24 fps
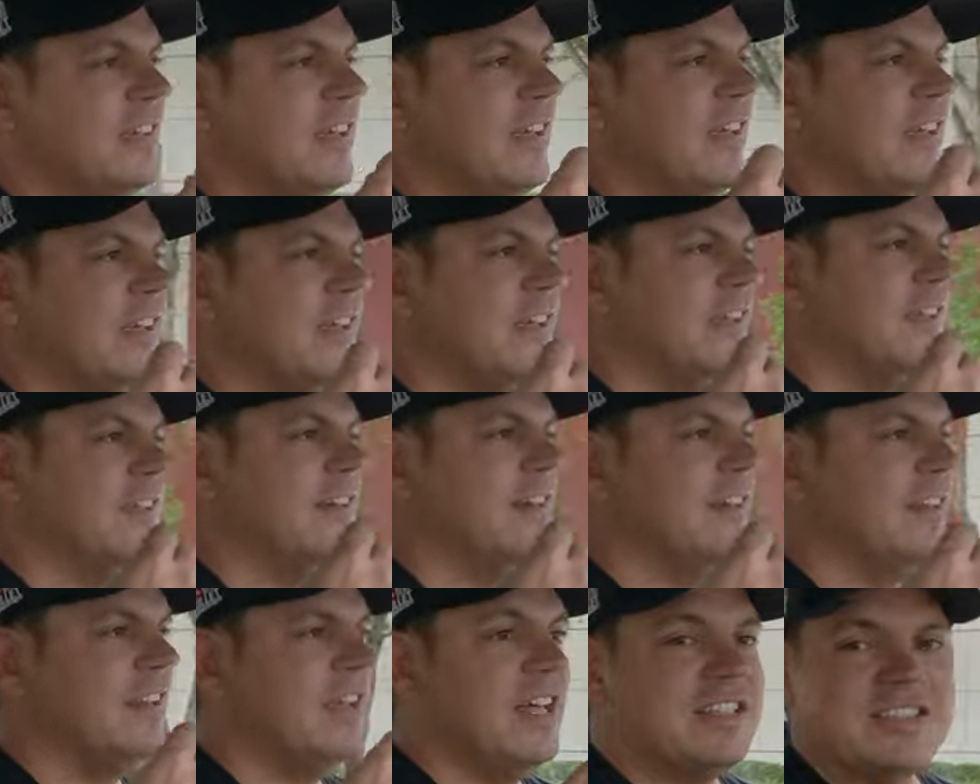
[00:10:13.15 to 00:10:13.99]
And
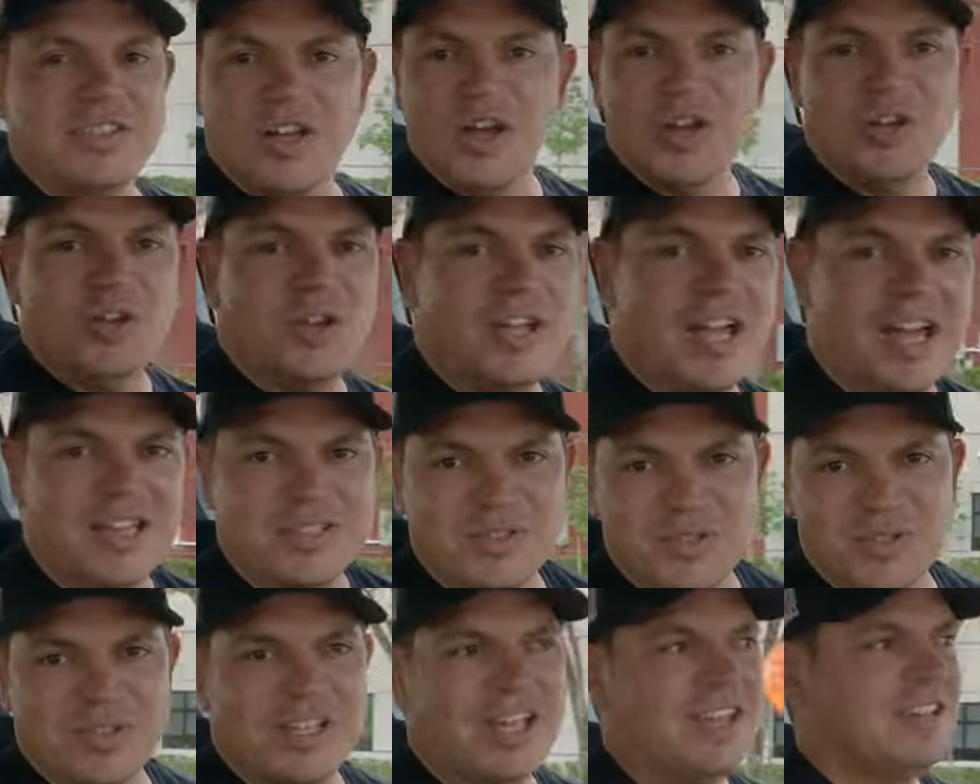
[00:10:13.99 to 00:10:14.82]
uh, that's all you
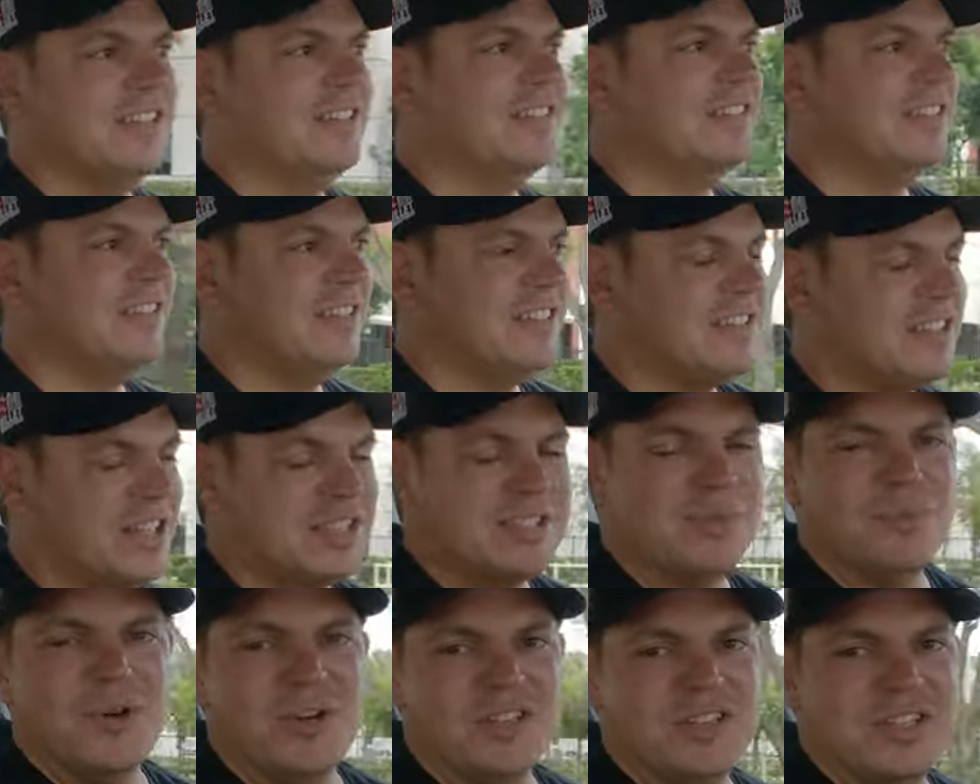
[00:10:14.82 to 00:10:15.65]
guys are getting. Let's
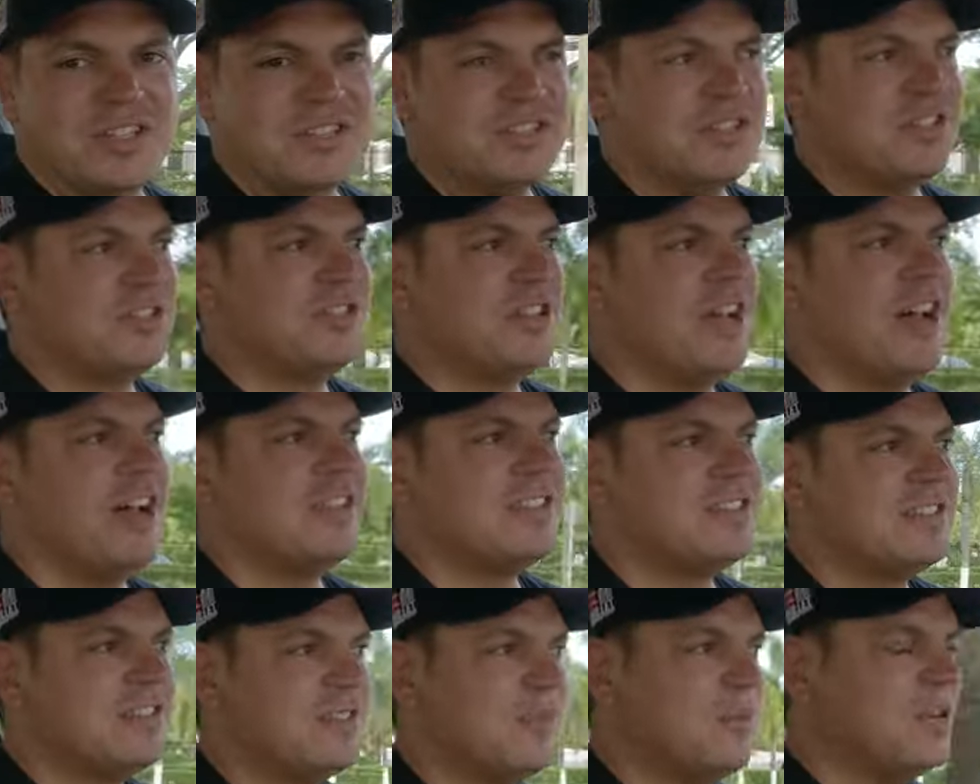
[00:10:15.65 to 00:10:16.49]
get some artistic
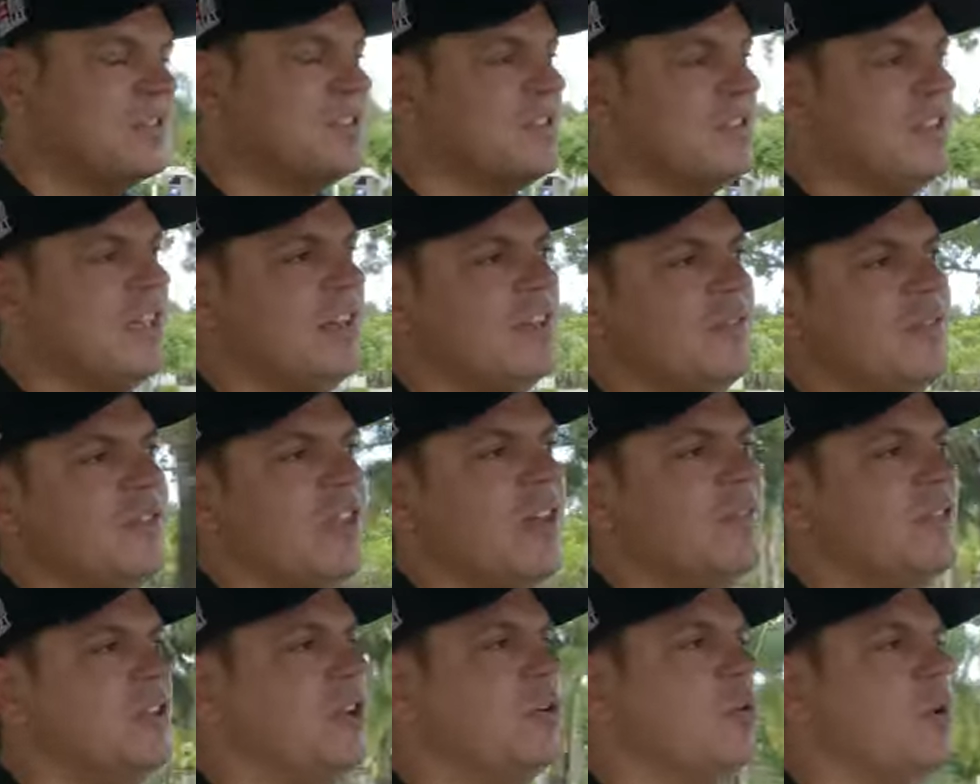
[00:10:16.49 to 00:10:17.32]
shots. Once again, if
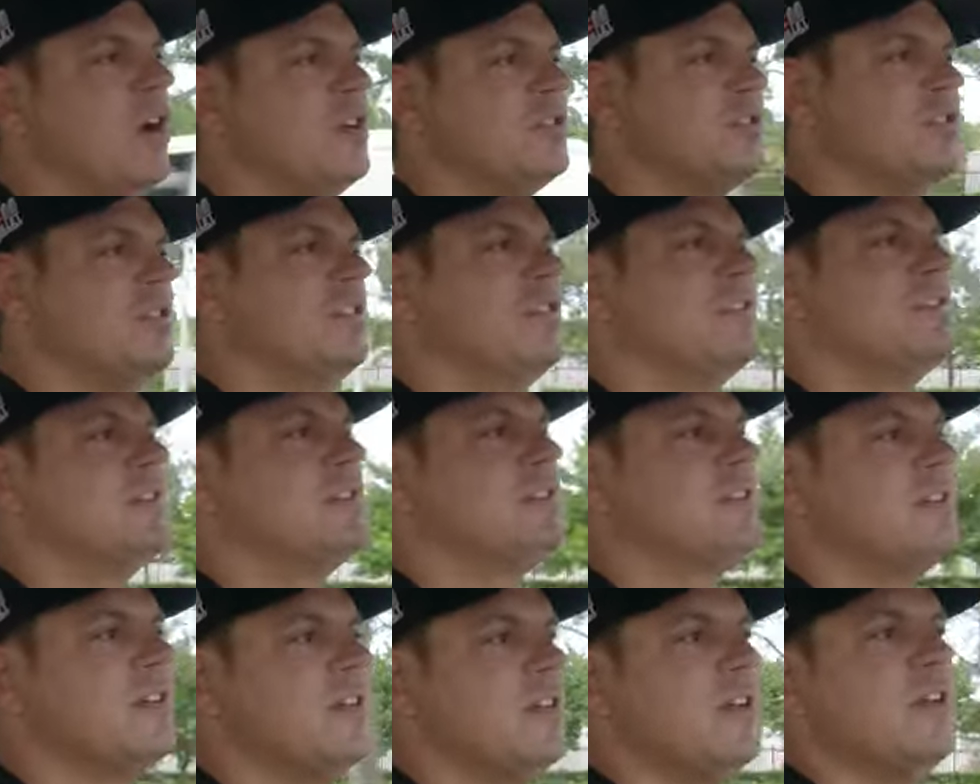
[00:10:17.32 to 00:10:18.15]
you have any
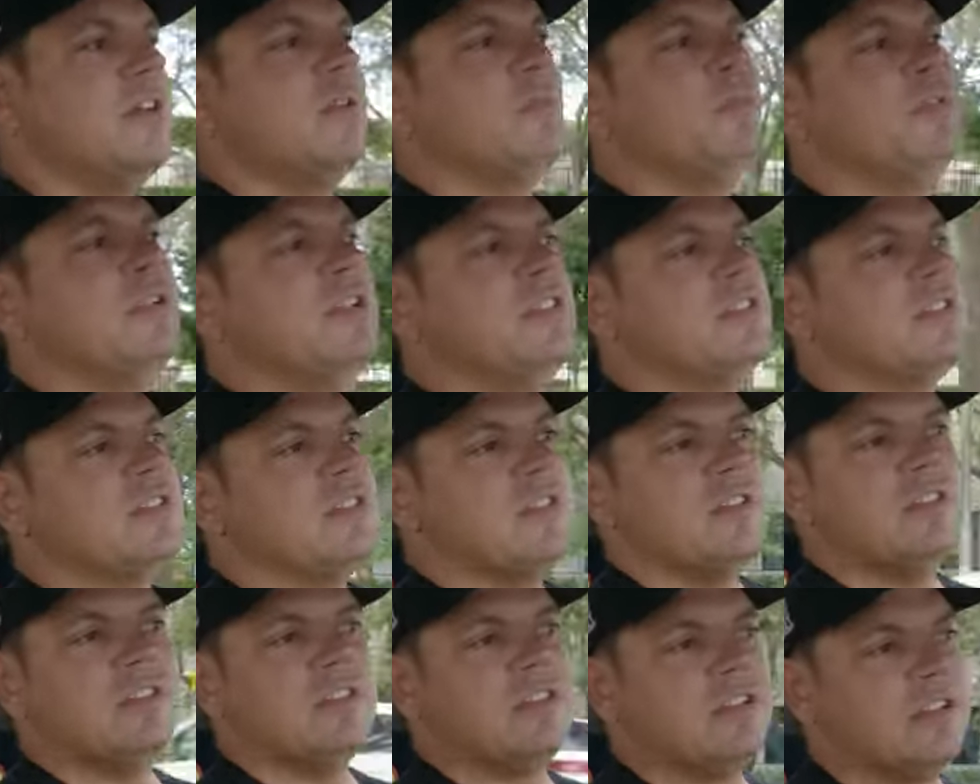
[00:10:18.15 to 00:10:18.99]
questions, please
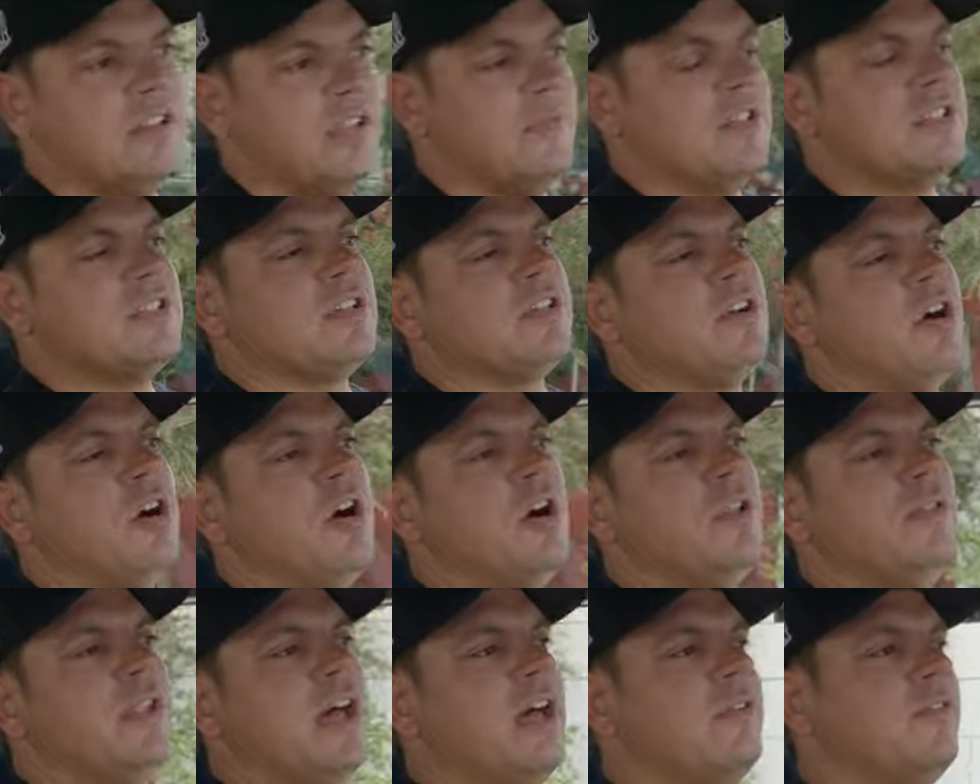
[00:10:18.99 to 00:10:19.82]
give us a
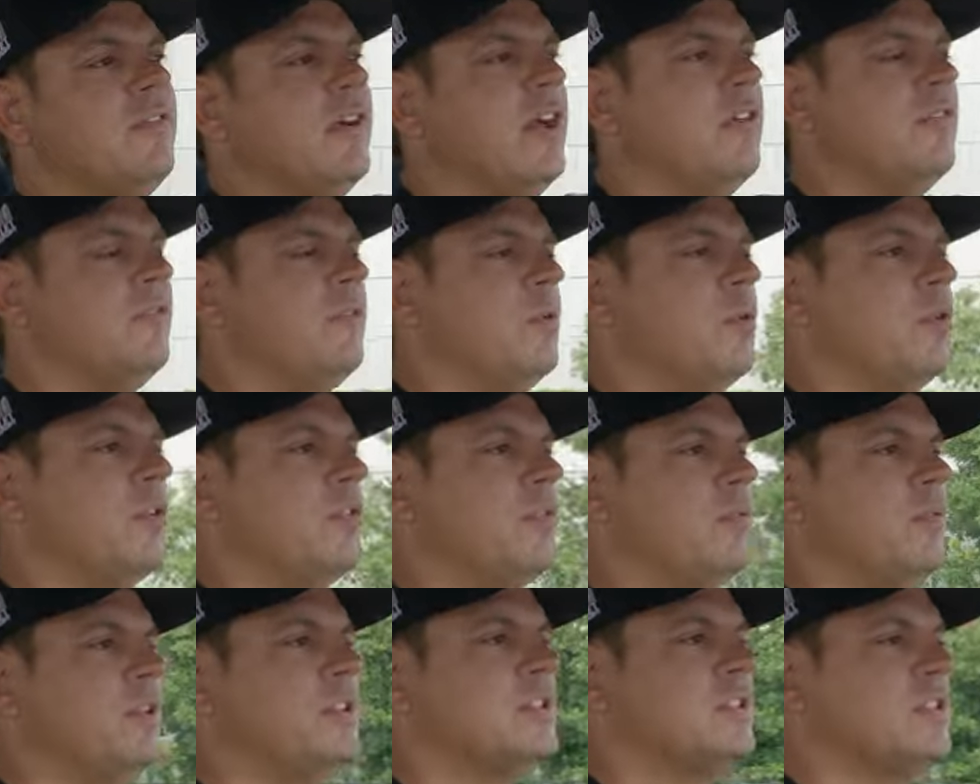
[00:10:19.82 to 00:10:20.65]
call, nine five four,
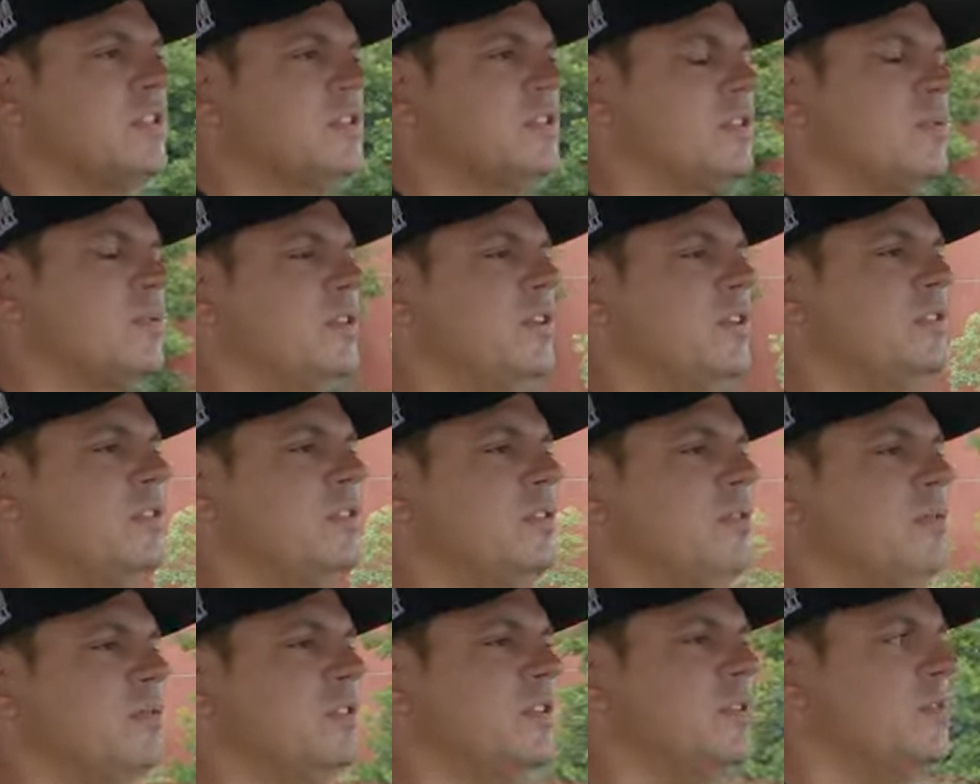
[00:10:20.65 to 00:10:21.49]
three six three,
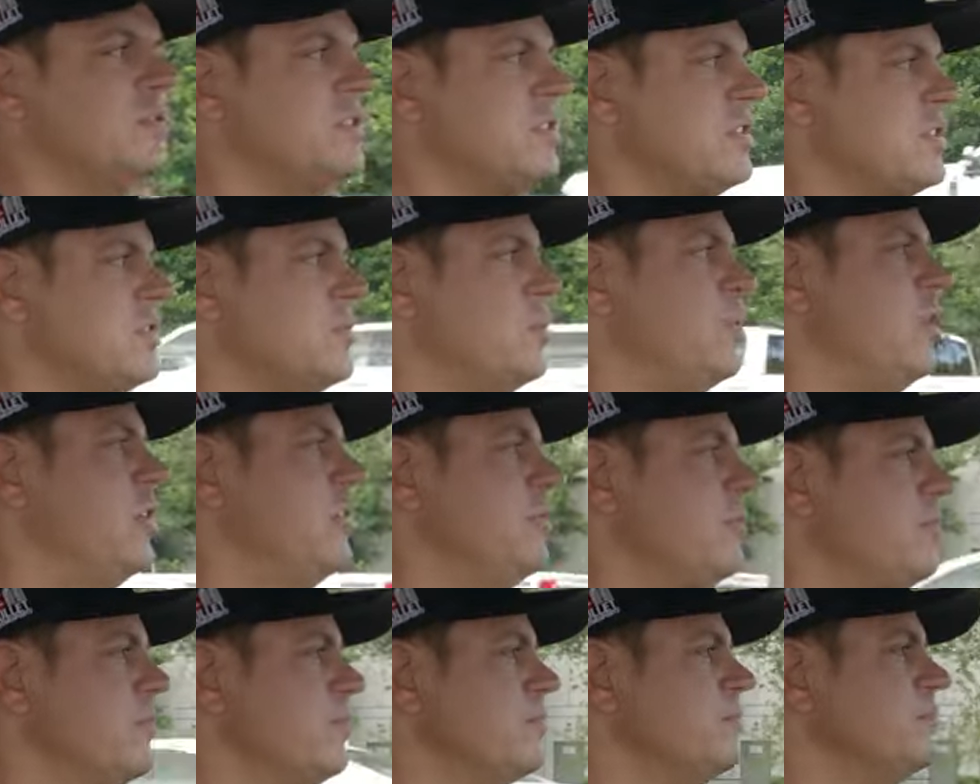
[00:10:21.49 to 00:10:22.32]
two two six
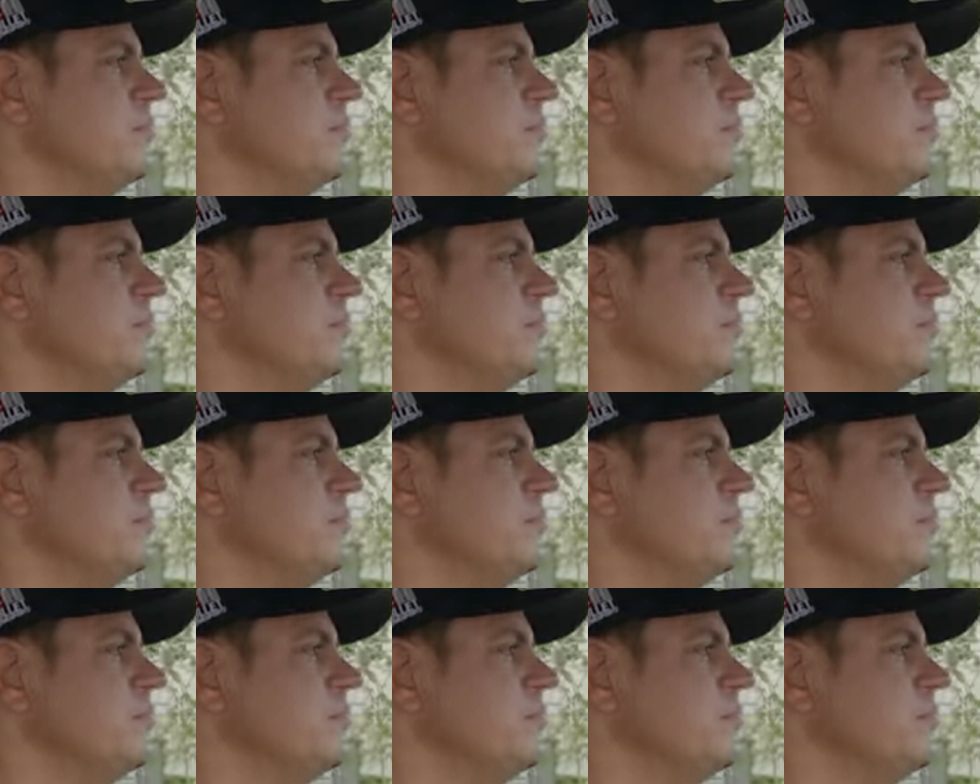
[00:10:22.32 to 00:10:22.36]
one.